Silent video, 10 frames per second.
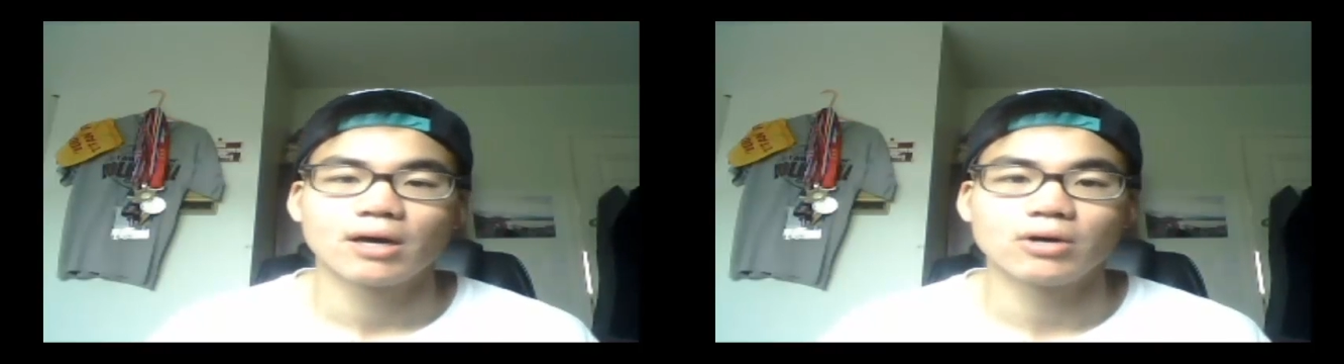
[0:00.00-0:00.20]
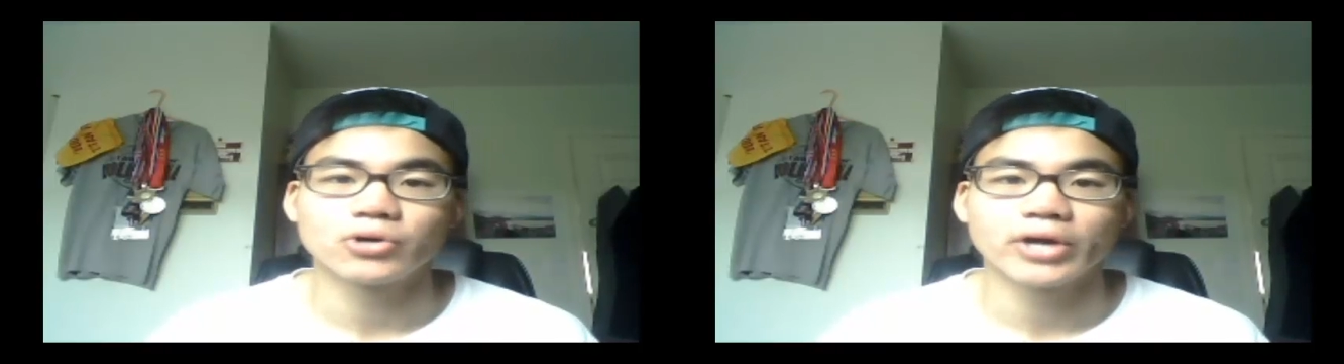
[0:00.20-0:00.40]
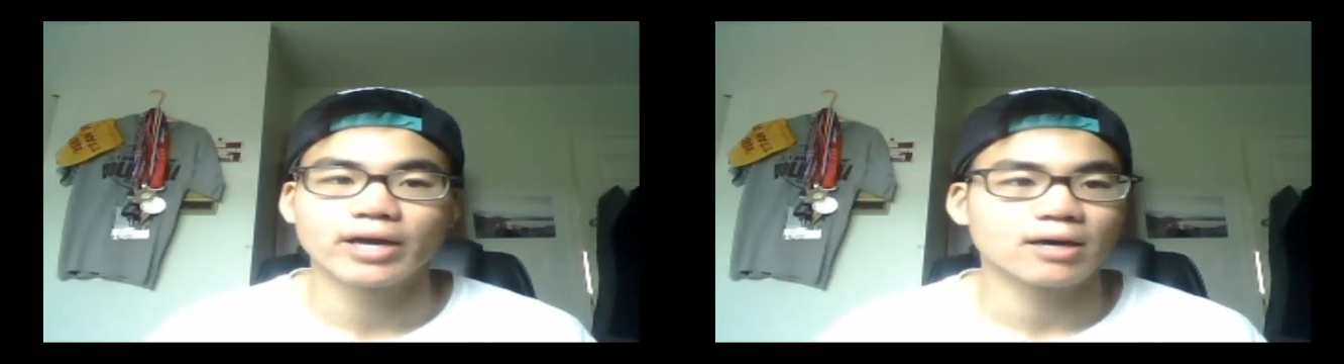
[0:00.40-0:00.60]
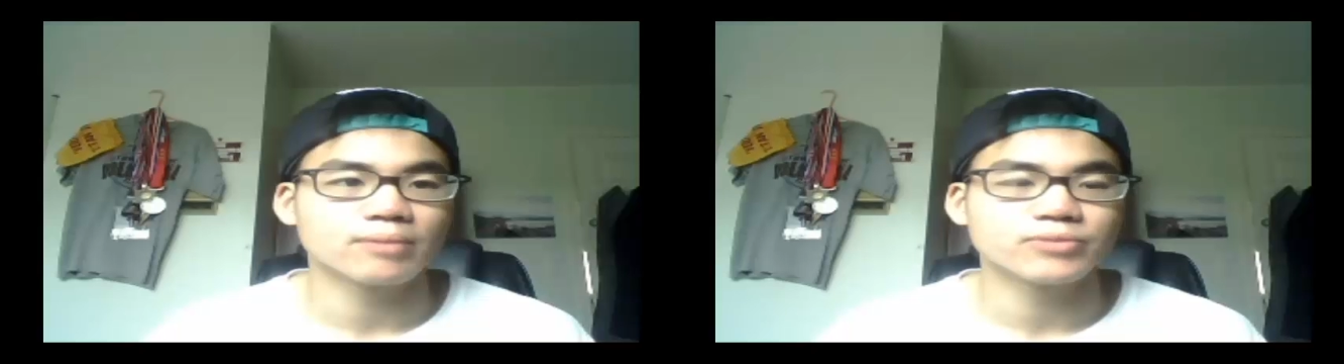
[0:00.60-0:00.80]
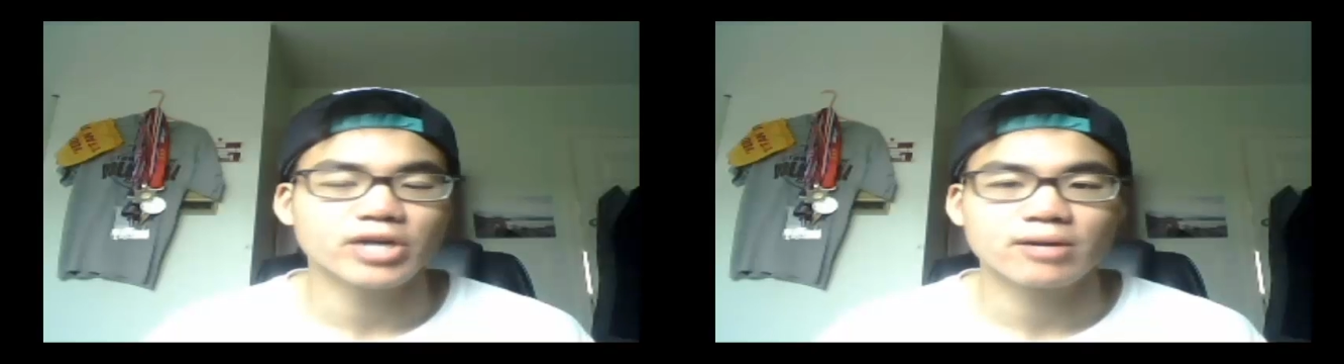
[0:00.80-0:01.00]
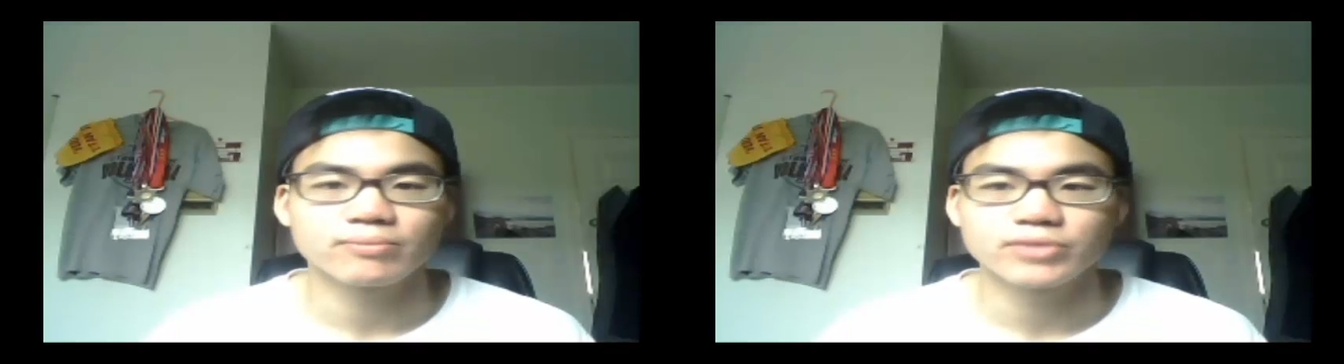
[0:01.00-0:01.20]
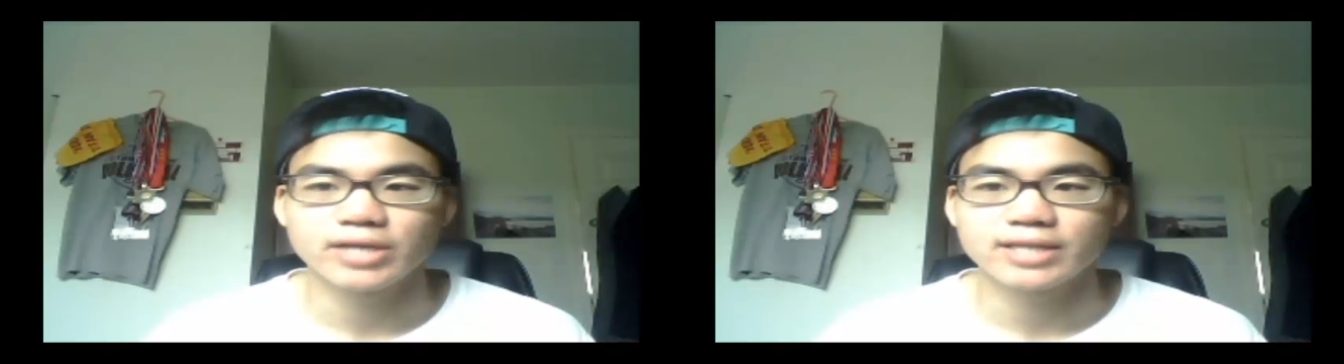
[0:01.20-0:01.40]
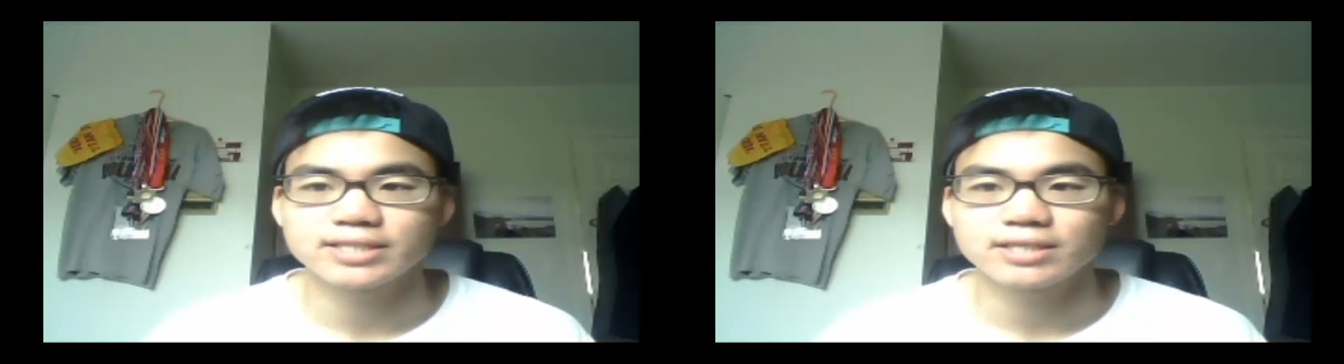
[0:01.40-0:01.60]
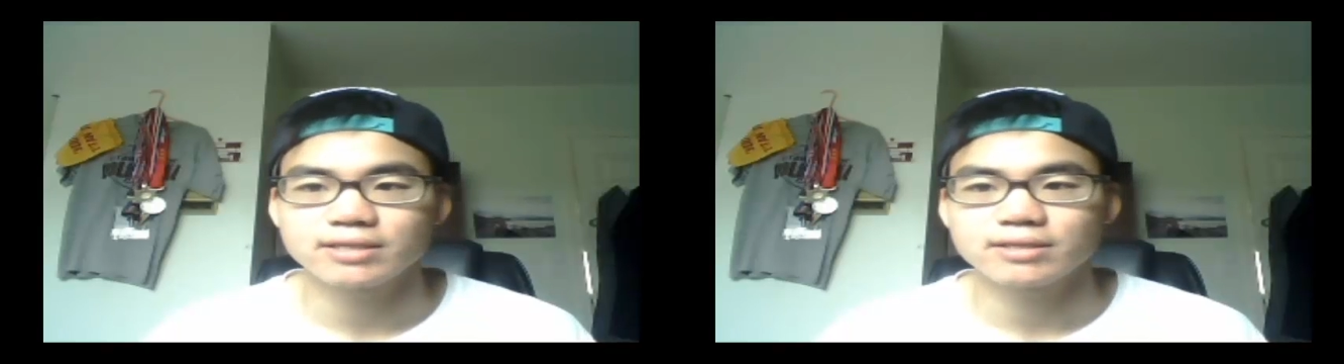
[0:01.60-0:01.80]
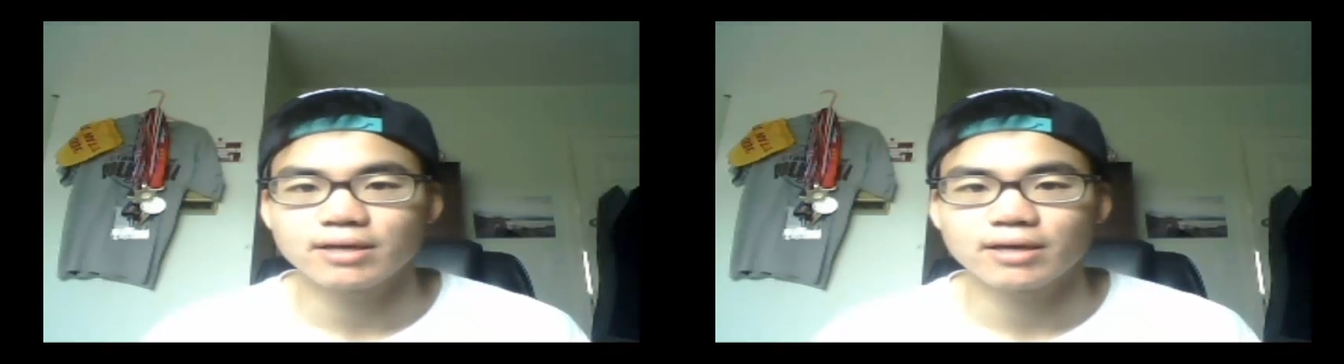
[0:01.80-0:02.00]
Okay, yeah, that's
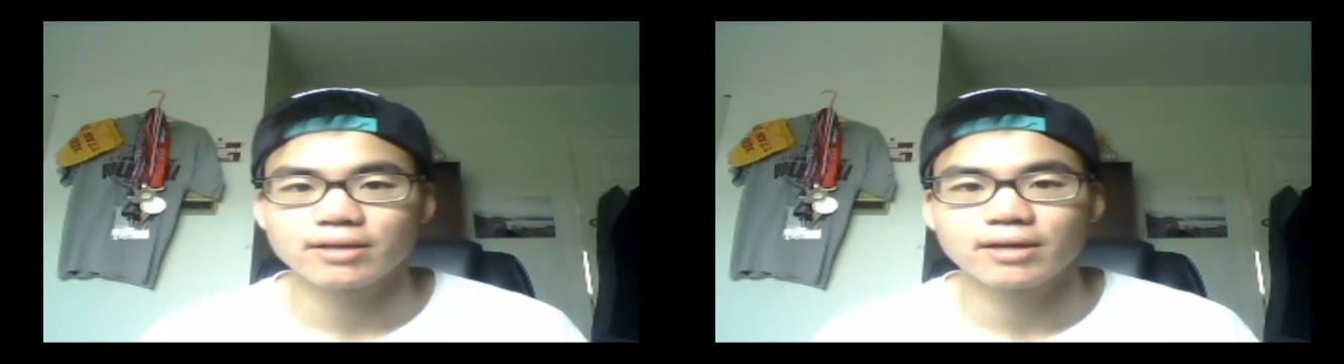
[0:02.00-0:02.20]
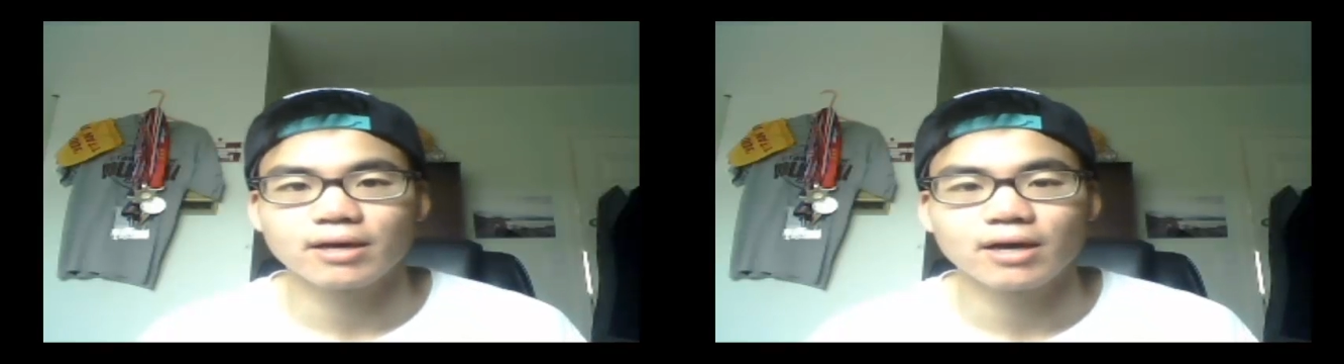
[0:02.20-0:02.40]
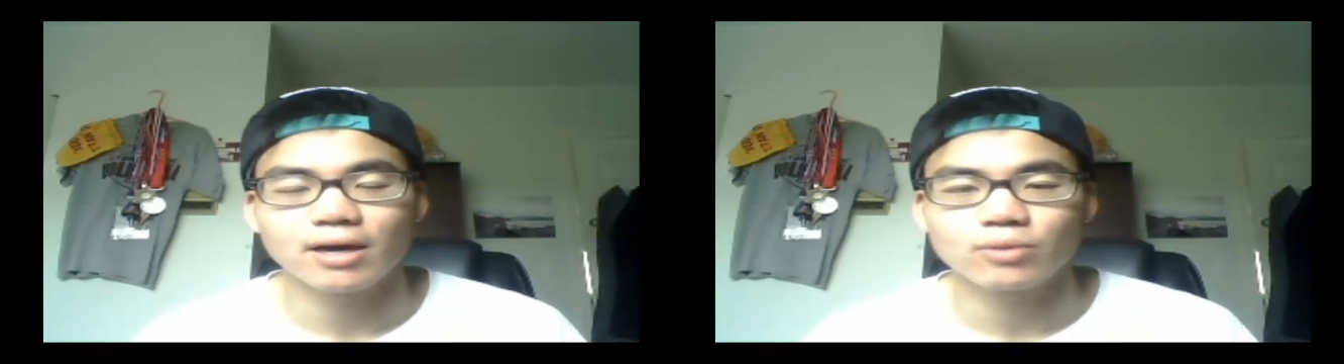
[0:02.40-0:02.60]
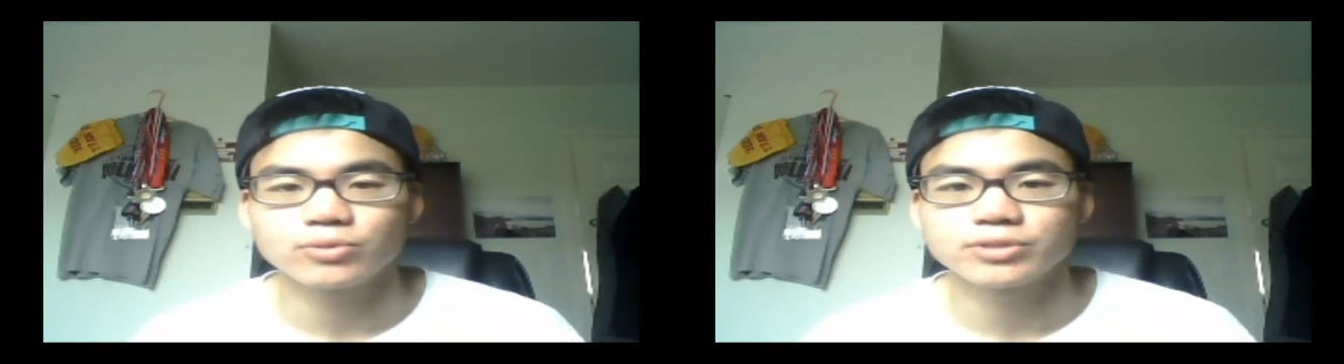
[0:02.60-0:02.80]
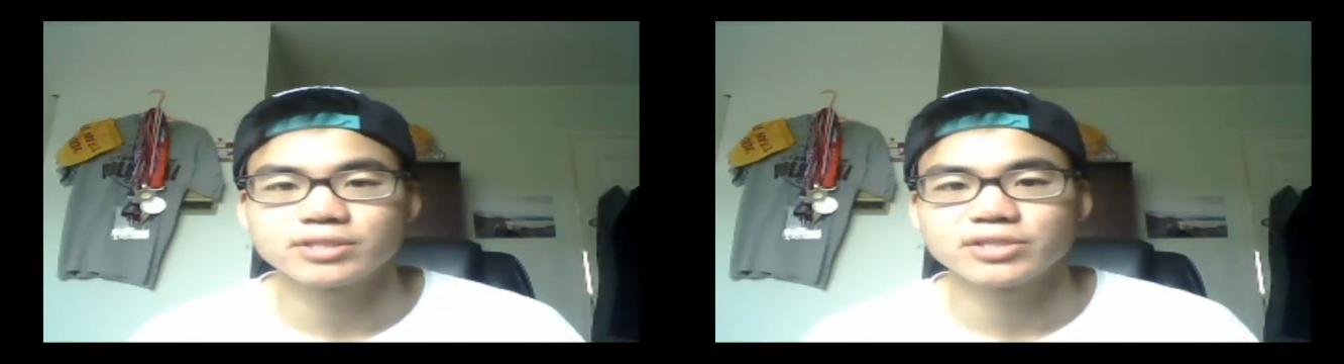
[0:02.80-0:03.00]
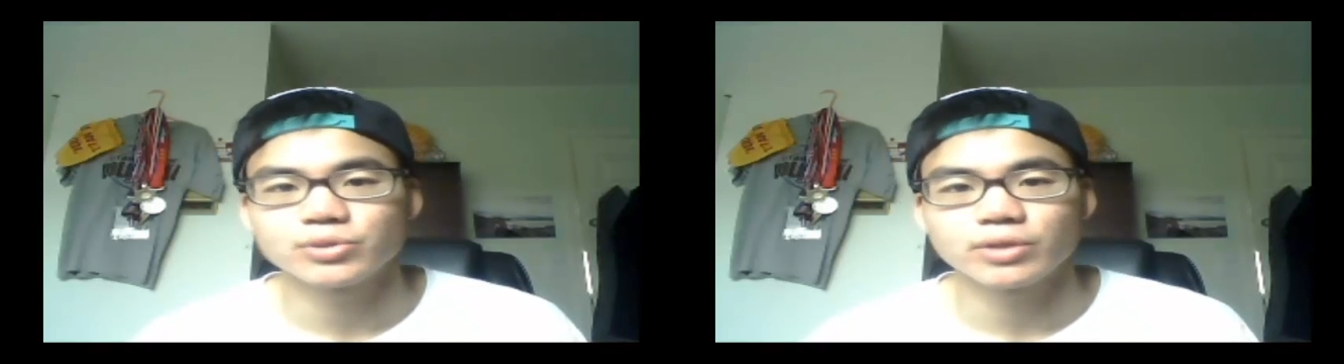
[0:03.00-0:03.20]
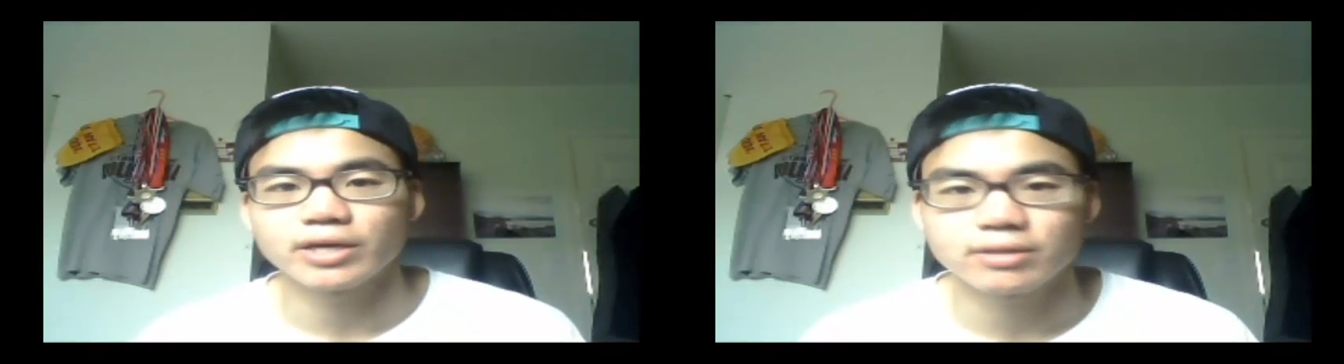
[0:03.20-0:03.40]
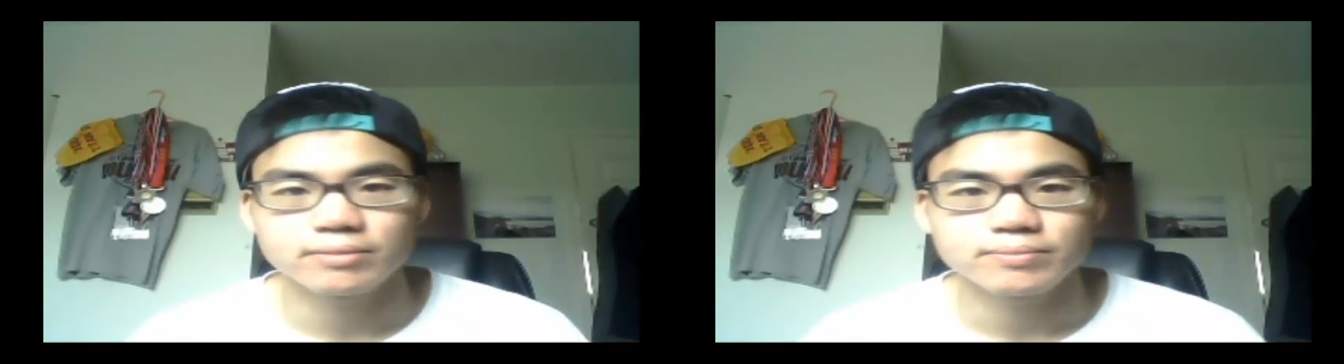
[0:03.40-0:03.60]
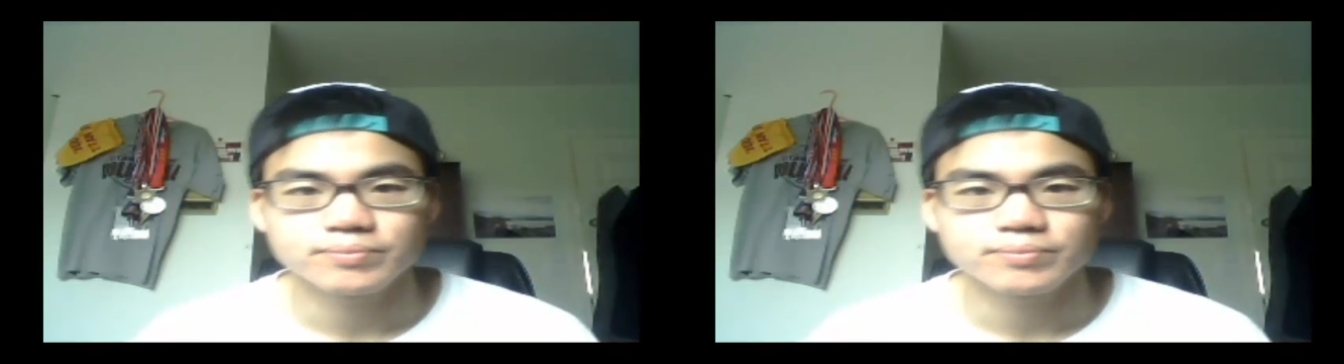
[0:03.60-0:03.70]
it, and I will see you later.